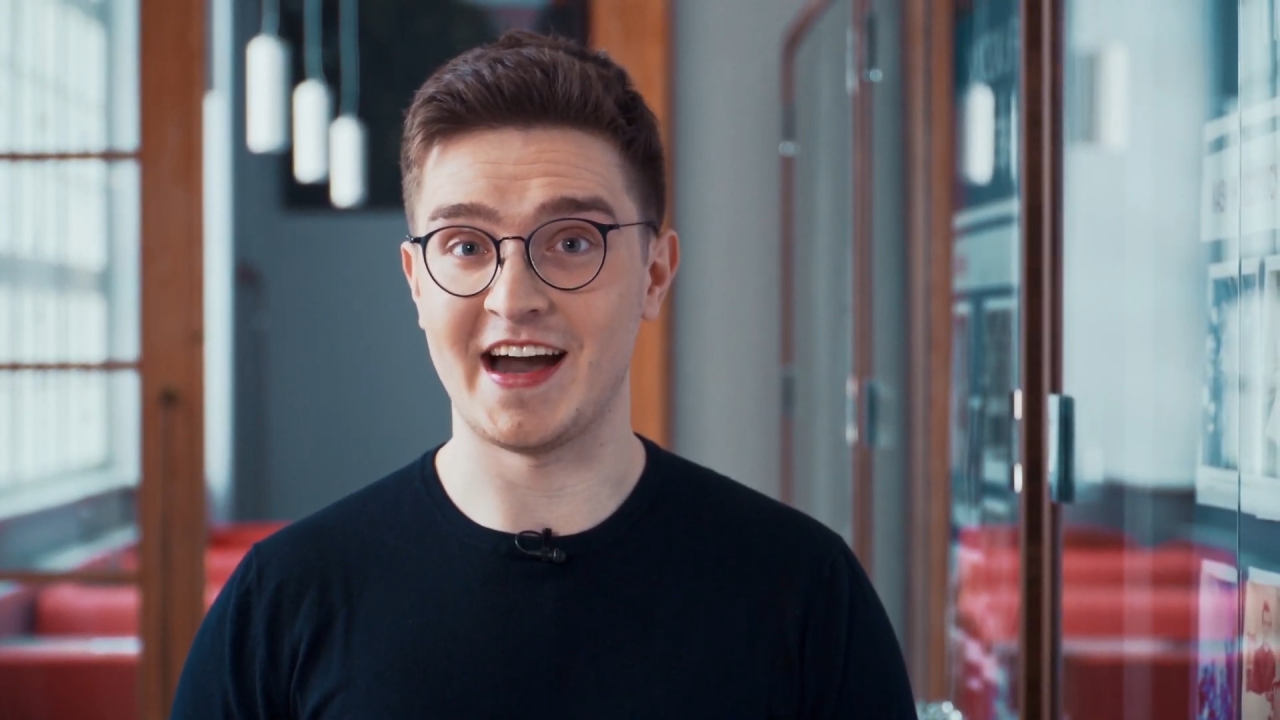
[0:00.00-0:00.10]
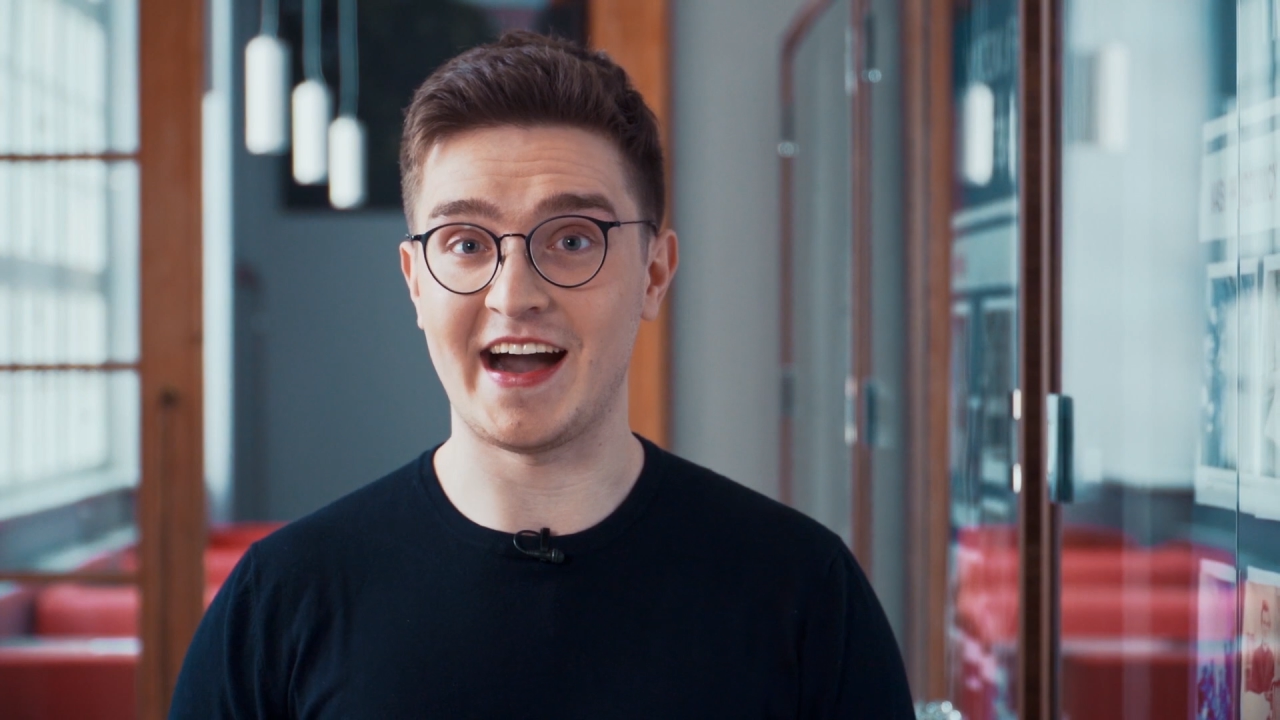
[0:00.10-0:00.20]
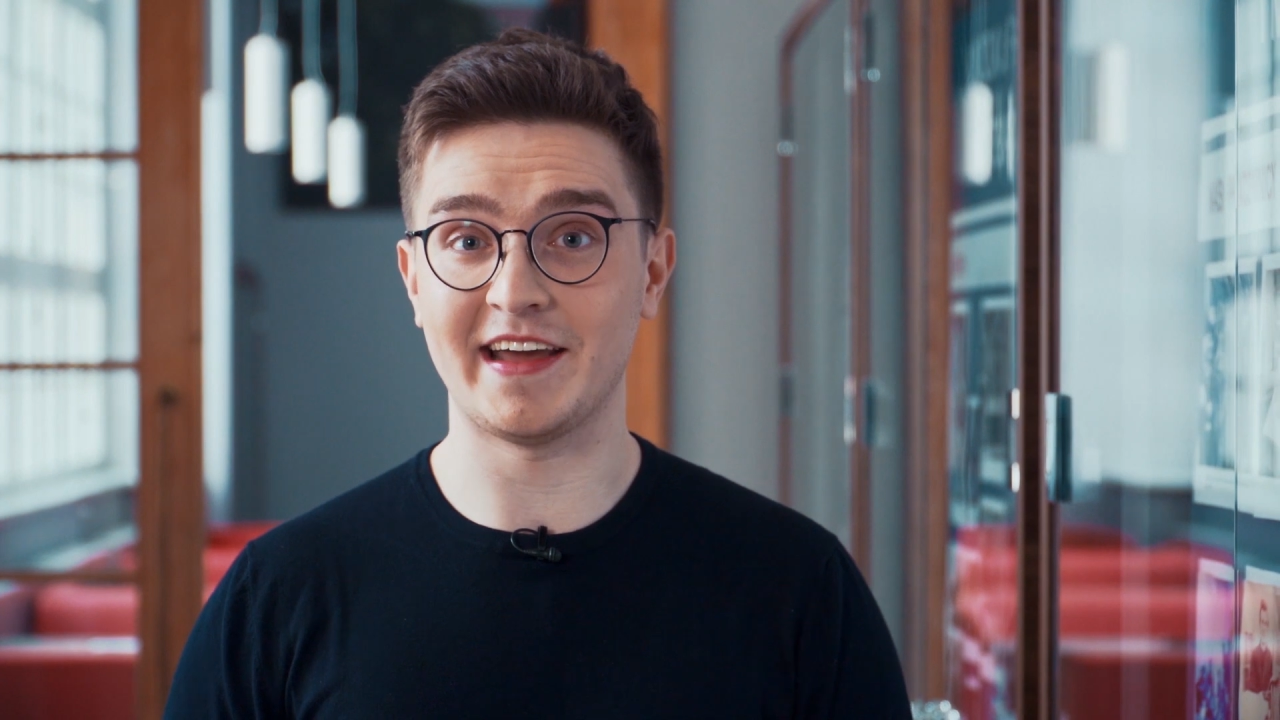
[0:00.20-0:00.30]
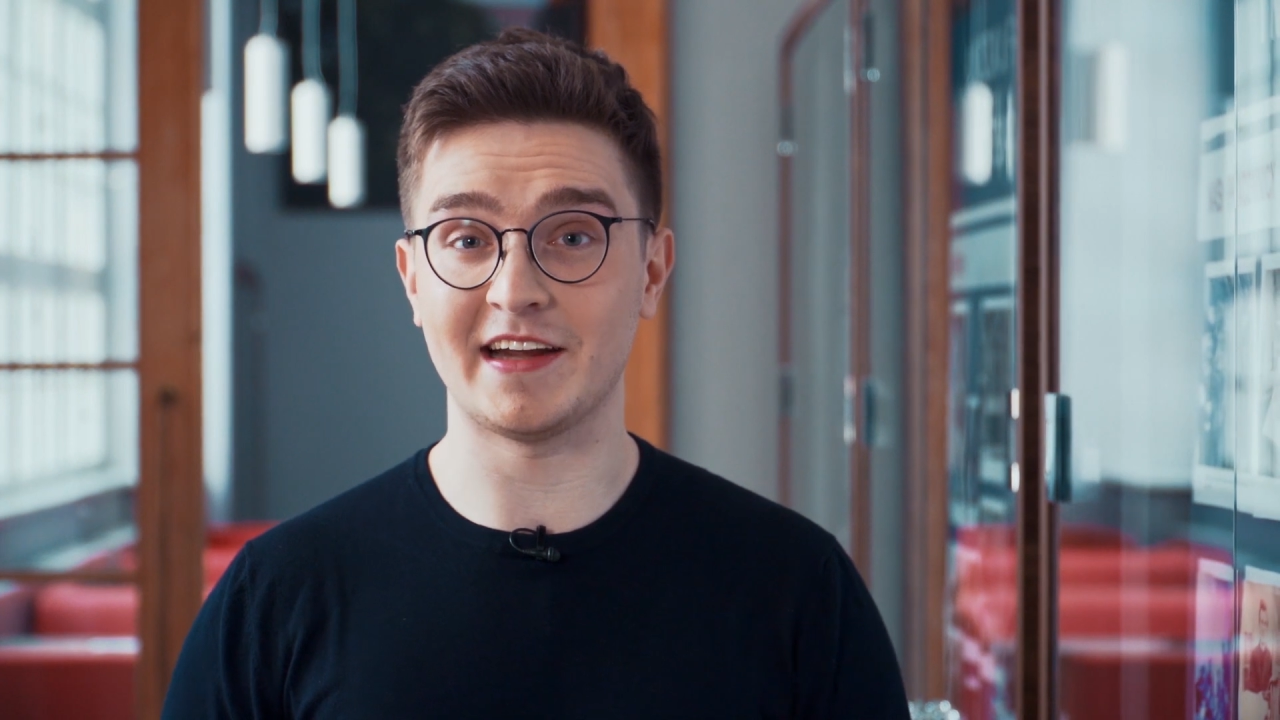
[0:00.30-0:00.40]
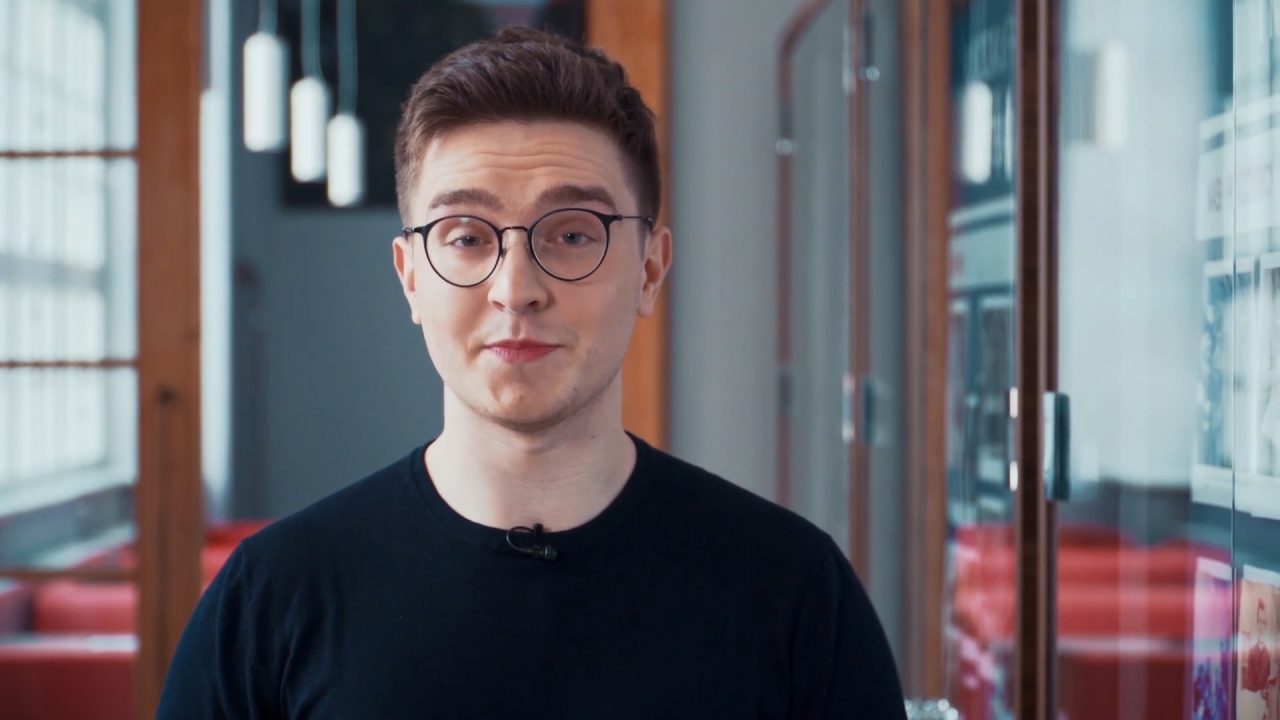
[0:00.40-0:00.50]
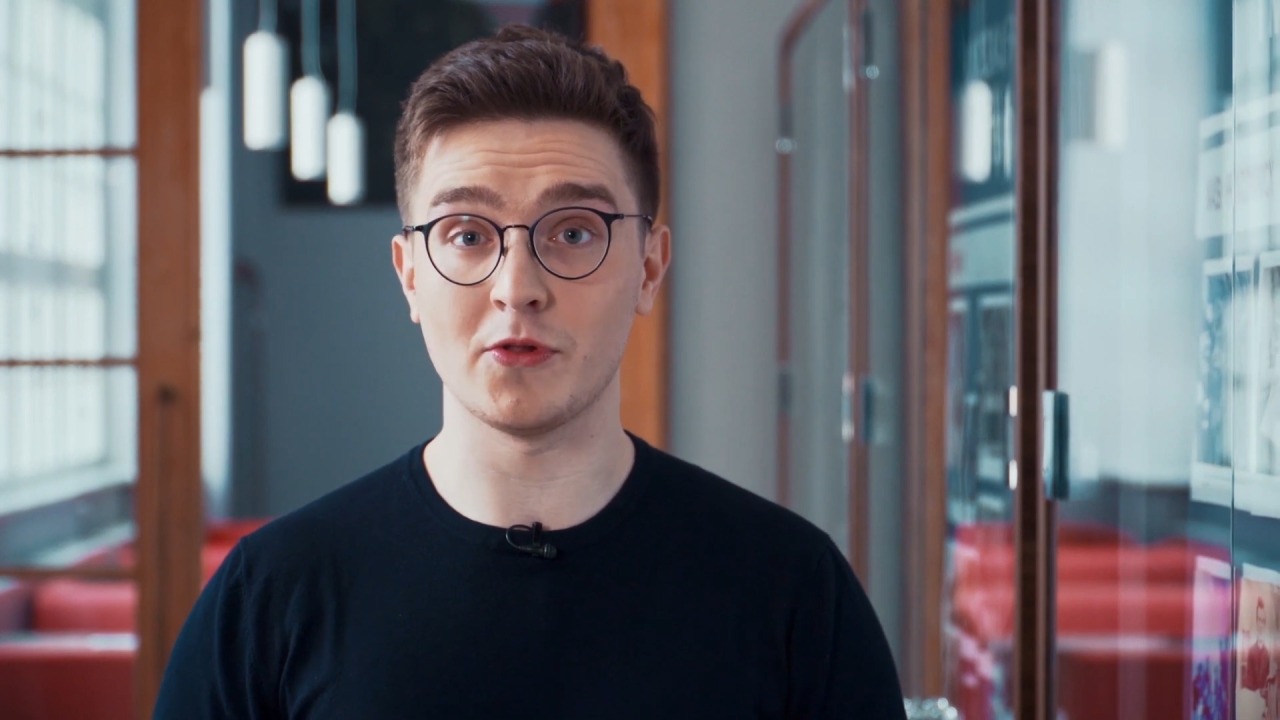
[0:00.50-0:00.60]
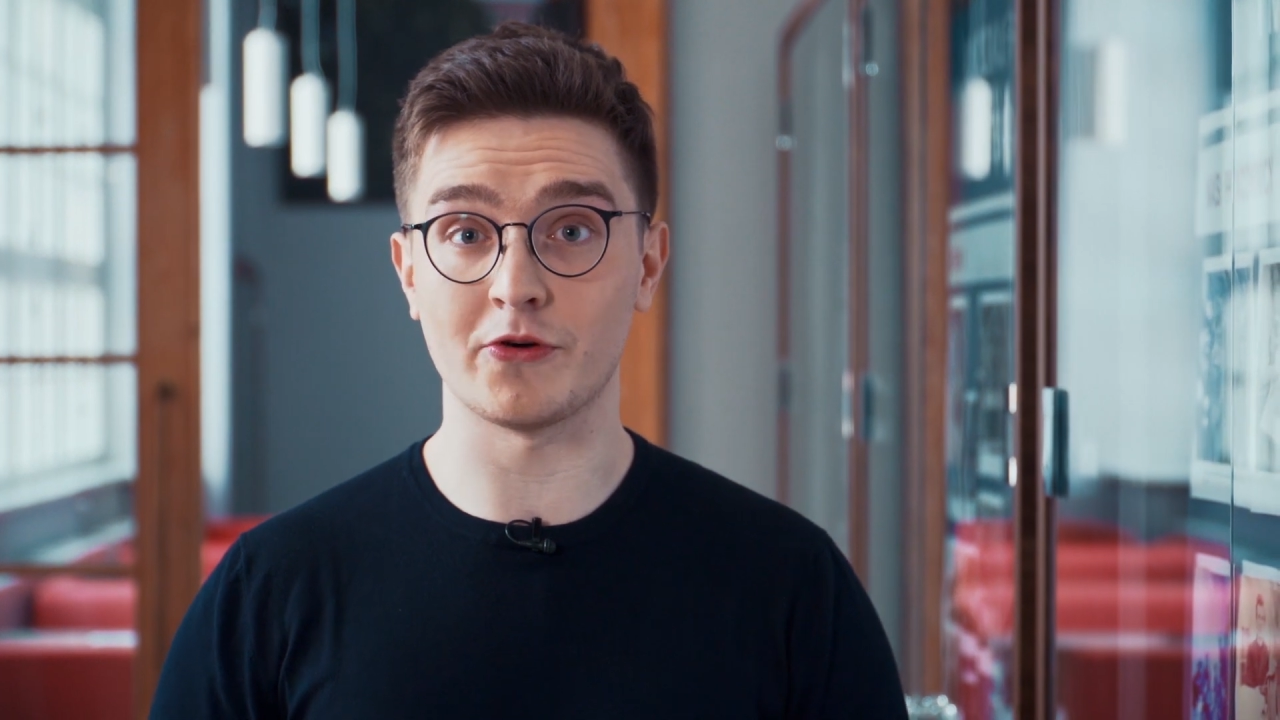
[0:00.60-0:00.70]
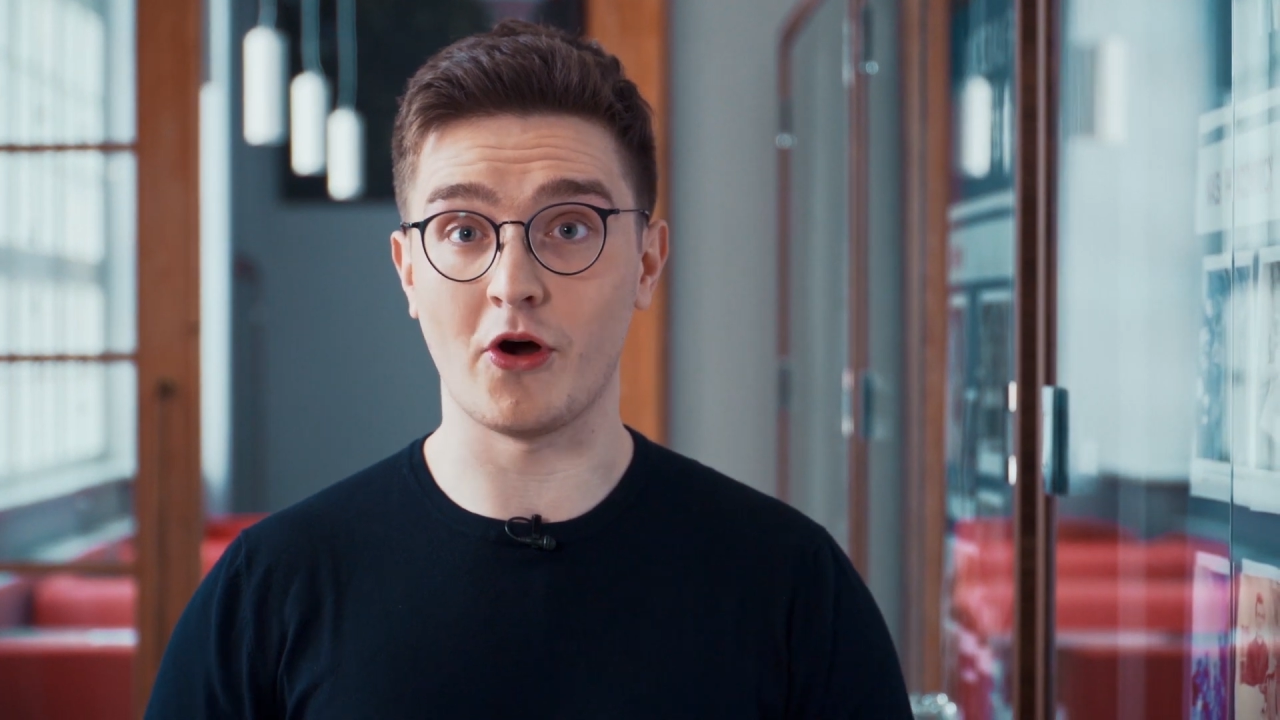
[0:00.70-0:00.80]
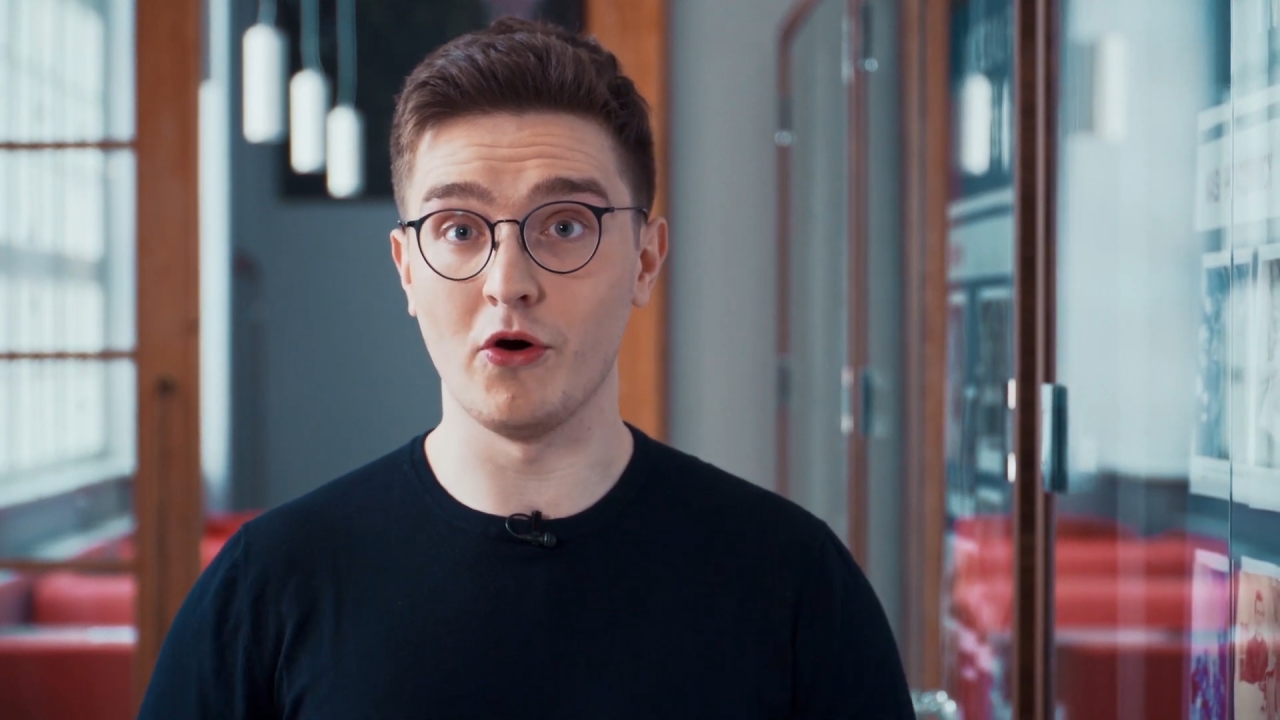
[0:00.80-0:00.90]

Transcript: I can explore